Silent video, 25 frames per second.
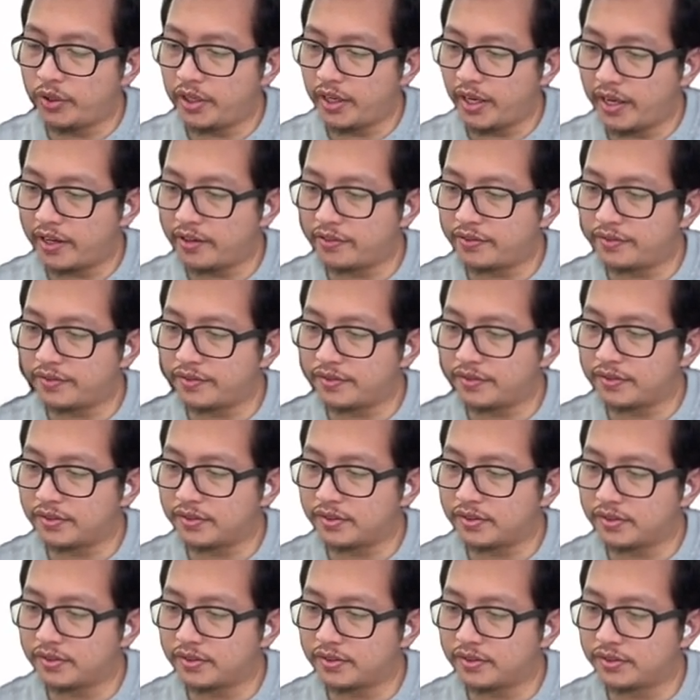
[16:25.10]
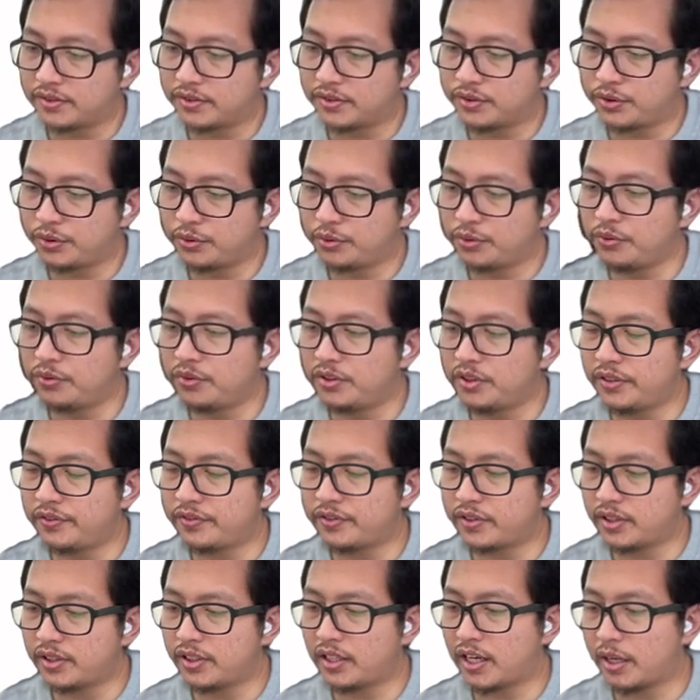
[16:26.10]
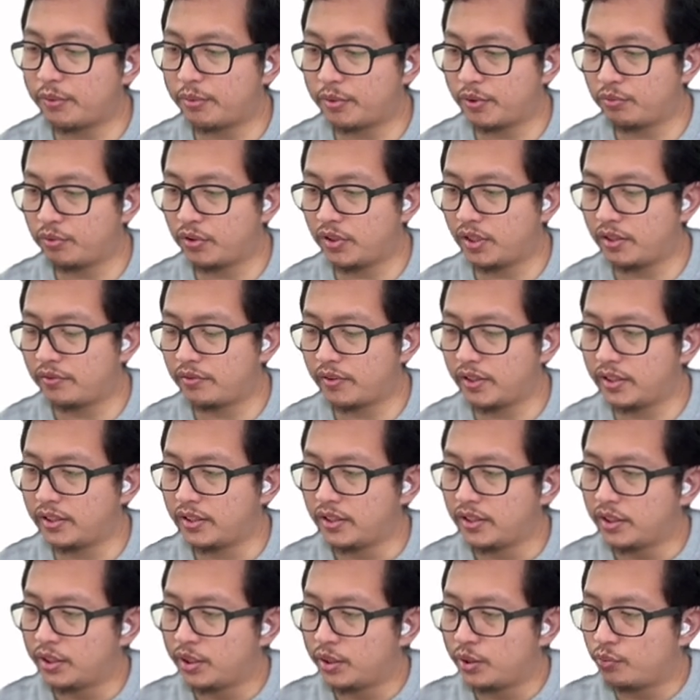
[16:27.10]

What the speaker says: we have two different hyperbola, right?